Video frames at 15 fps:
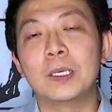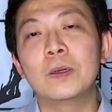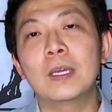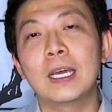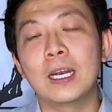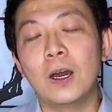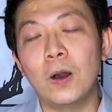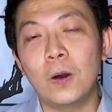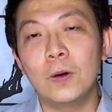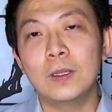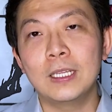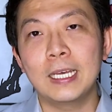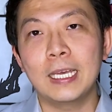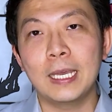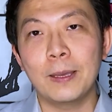You can
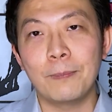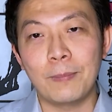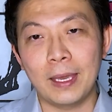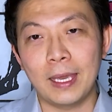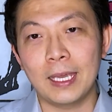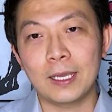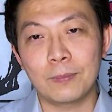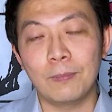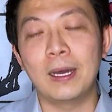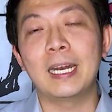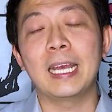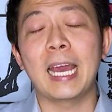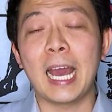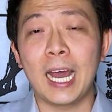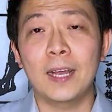only make
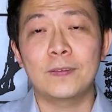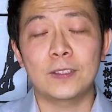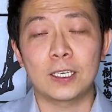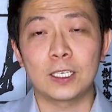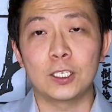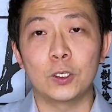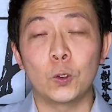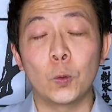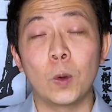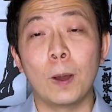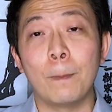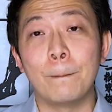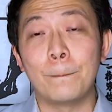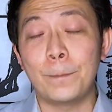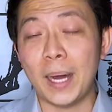money after you
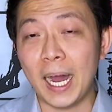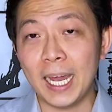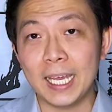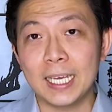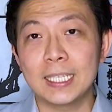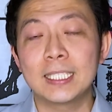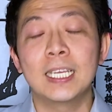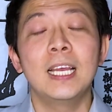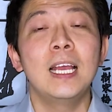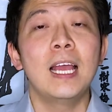um, buy it